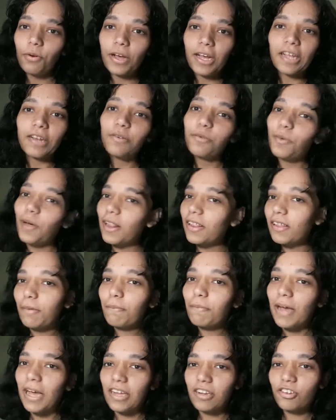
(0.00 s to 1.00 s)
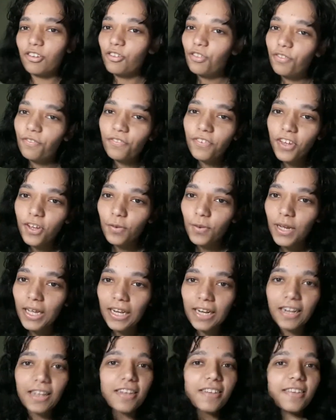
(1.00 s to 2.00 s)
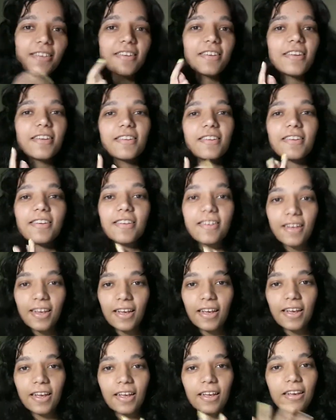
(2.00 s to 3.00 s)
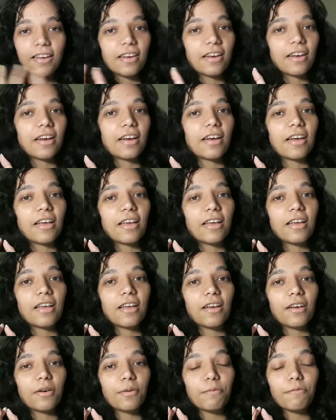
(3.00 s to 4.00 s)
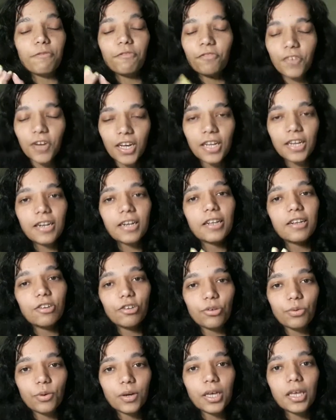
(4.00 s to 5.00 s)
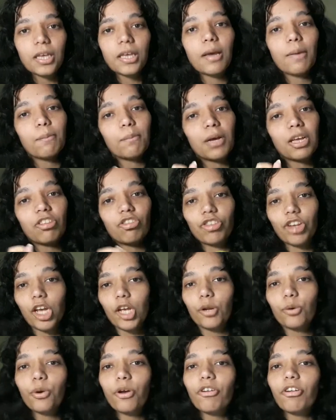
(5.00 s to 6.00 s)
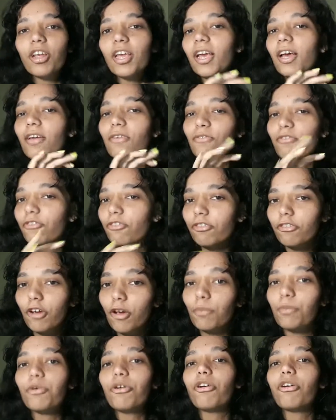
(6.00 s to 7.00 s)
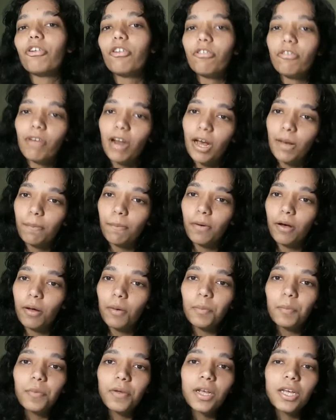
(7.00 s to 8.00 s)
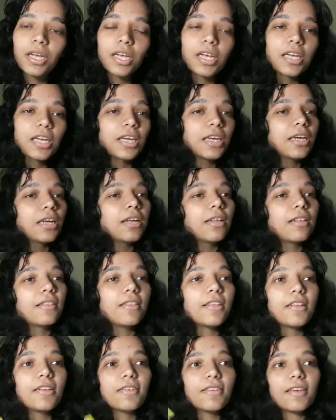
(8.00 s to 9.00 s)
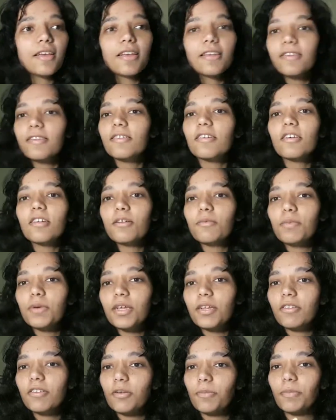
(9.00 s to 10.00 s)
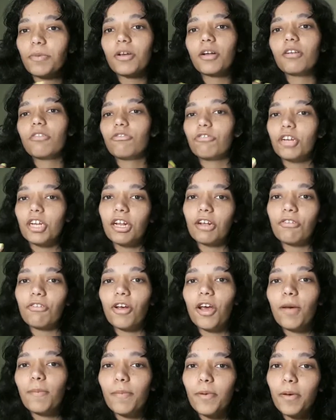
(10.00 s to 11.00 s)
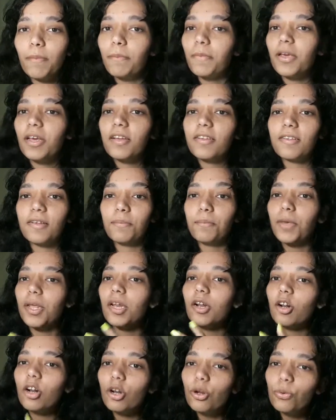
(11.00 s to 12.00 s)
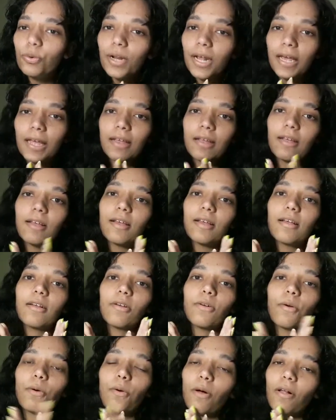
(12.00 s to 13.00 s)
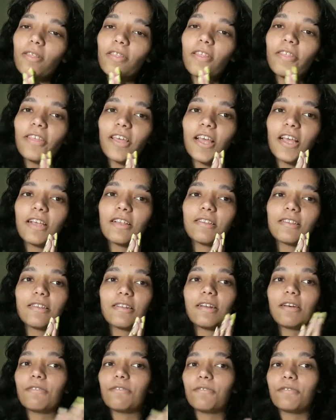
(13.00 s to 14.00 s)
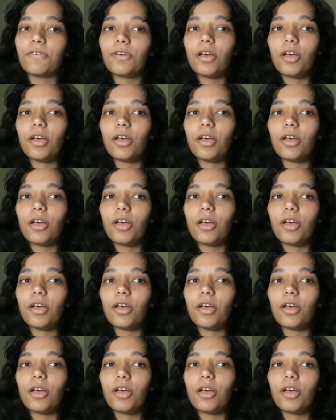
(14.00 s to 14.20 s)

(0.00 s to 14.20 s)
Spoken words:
and welcome back to the viewing list. Today I am finally doing my January and February wrap-up. This isn't going to be a typical reading wrap-up because I'm including all the things that I've